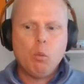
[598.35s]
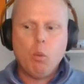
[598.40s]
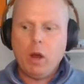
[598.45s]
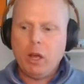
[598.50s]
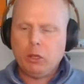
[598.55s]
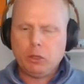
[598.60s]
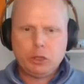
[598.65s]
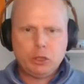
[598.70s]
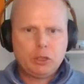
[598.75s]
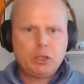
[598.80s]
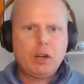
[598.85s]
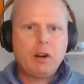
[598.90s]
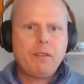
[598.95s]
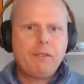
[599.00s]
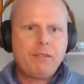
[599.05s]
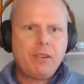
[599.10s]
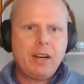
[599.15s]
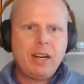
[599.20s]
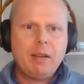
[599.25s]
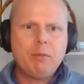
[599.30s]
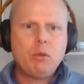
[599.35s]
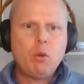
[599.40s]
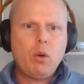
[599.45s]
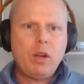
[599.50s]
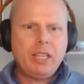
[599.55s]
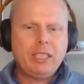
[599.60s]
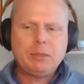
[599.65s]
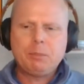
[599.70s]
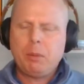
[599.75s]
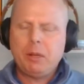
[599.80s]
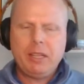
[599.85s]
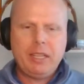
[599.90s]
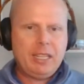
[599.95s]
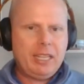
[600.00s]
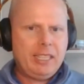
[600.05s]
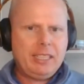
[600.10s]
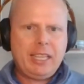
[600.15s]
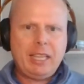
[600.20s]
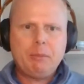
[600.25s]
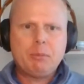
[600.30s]
Well-deserved for him the way he's
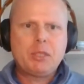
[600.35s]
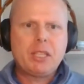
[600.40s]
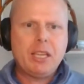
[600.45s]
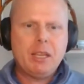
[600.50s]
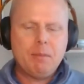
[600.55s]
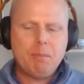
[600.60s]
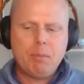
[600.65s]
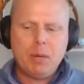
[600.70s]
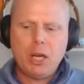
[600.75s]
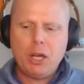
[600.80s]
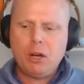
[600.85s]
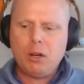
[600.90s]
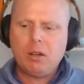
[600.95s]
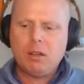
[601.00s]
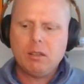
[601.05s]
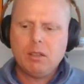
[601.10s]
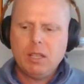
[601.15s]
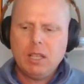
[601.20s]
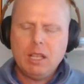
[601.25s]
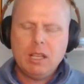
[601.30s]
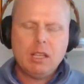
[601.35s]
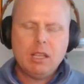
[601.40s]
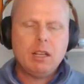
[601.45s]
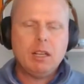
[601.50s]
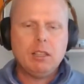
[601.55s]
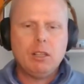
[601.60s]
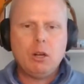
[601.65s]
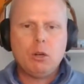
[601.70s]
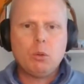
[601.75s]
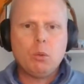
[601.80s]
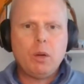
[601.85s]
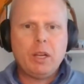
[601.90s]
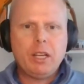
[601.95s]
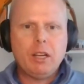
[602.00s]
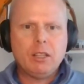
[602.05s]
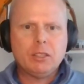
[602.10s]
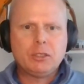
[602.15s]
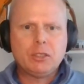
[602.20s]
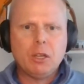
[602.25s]
playing. He keeps getting better along the way